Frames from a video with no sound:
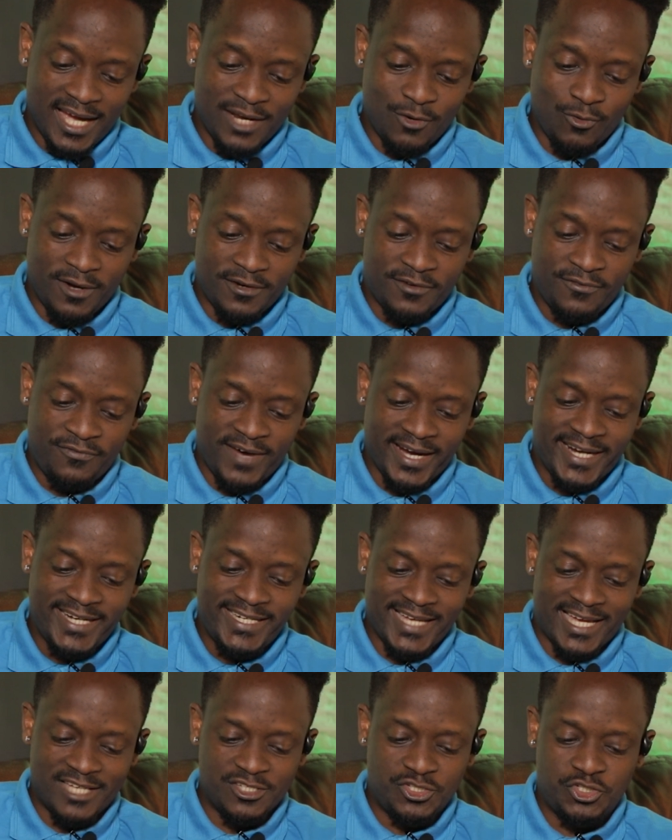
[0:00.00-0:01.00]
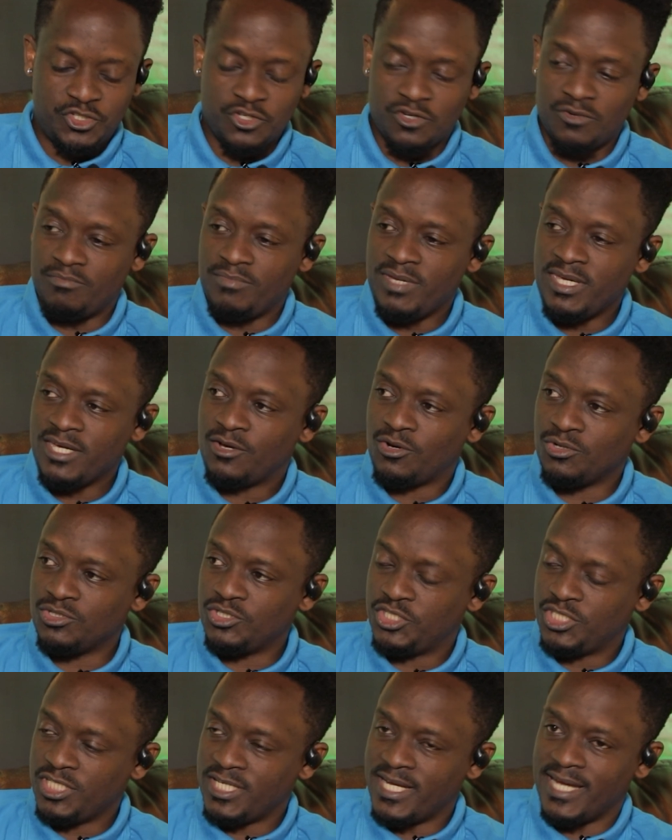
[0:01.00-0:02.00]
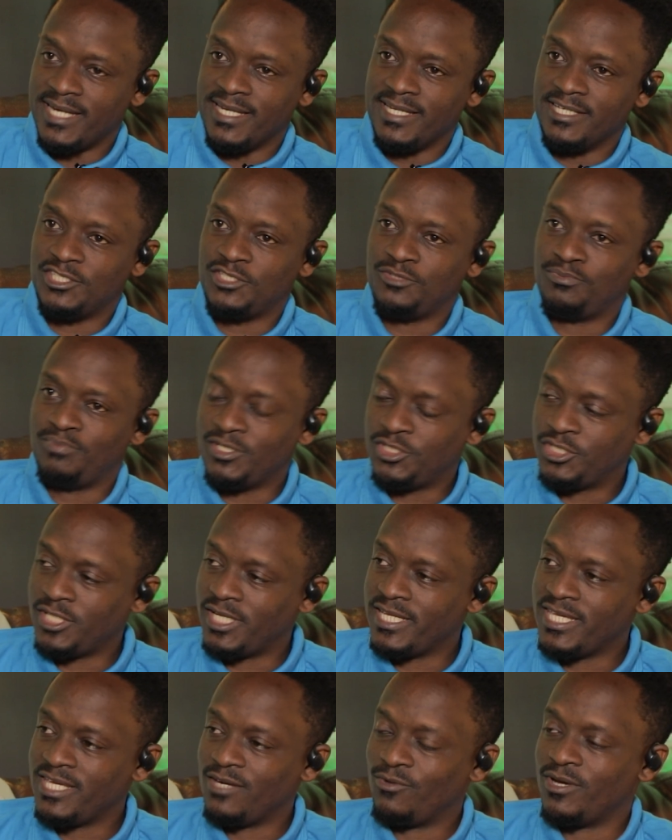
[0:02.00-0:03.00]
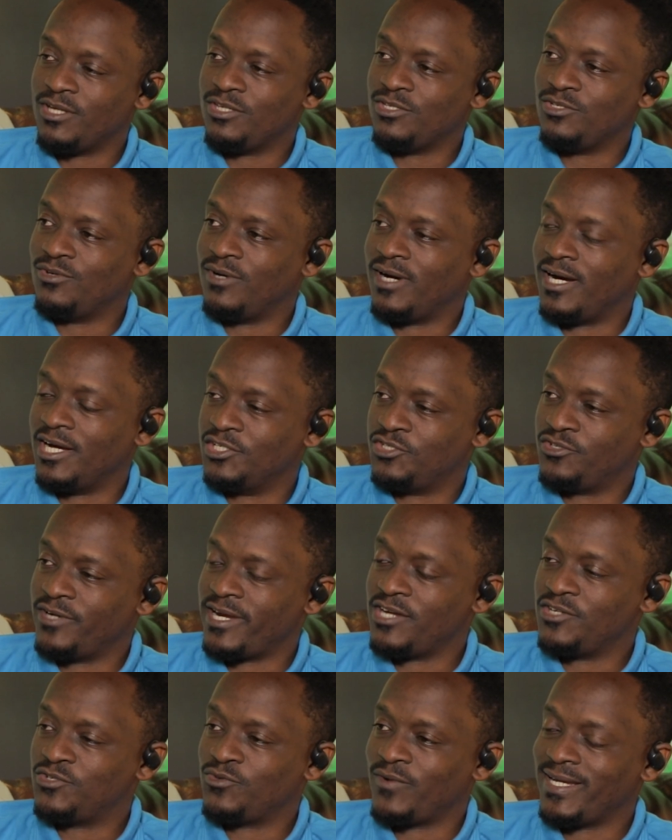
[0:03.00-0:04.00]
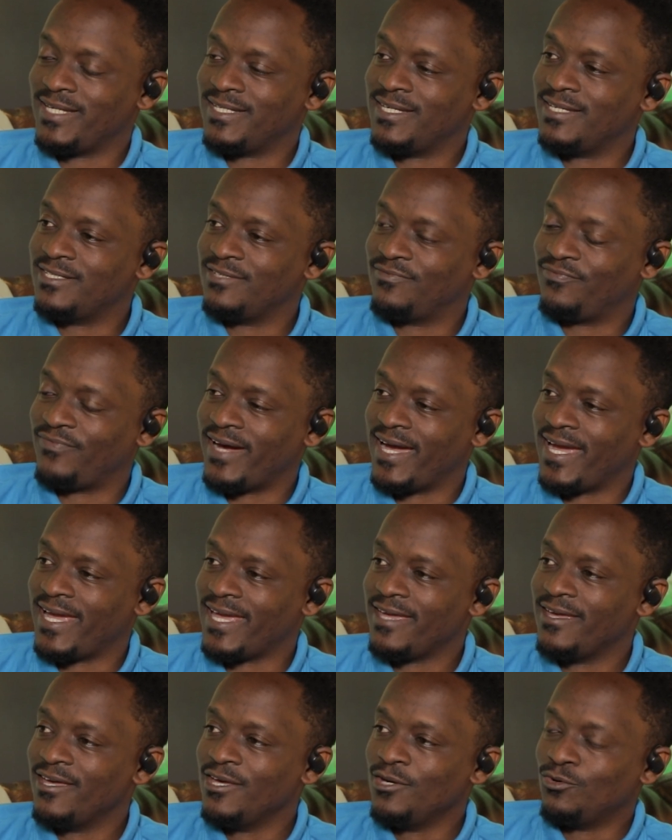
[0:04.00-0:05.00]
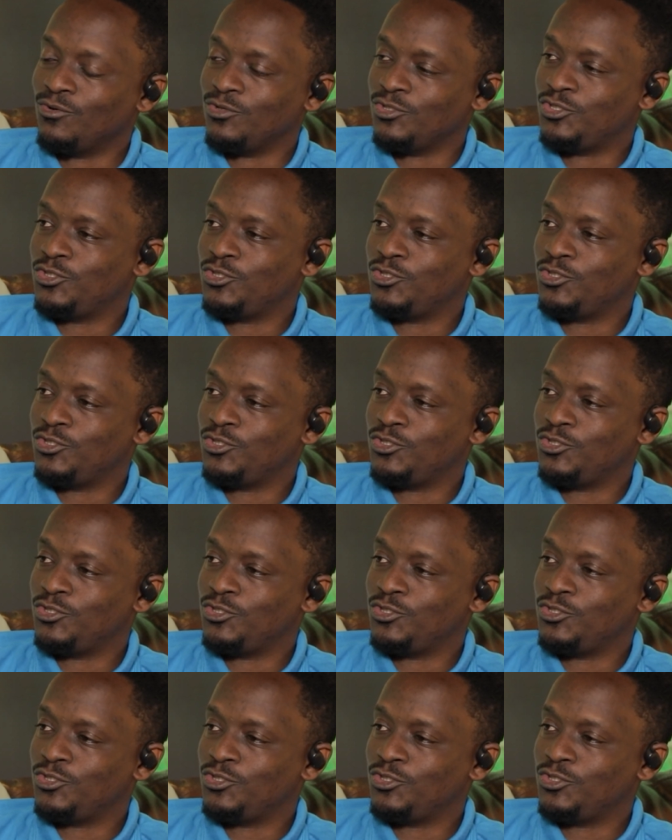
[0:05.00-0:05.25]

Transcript: And what factors should be considered, especially when you are trying to identify or